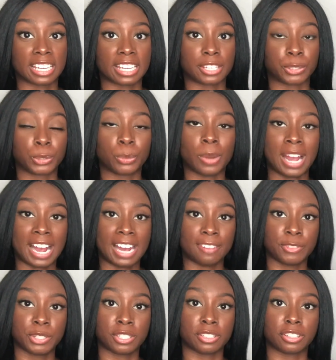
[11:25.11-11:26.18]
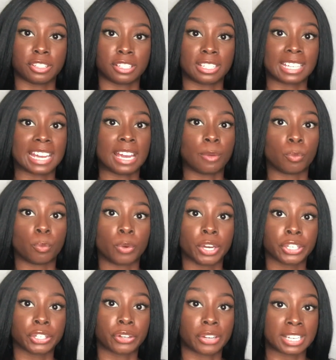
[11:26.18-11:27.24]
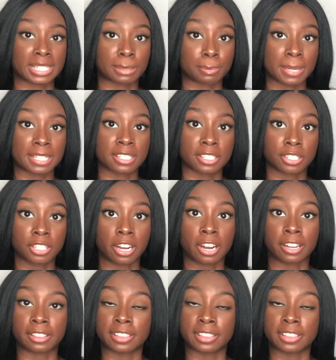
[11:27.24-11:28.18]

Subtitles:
you have to look at what your expenses are.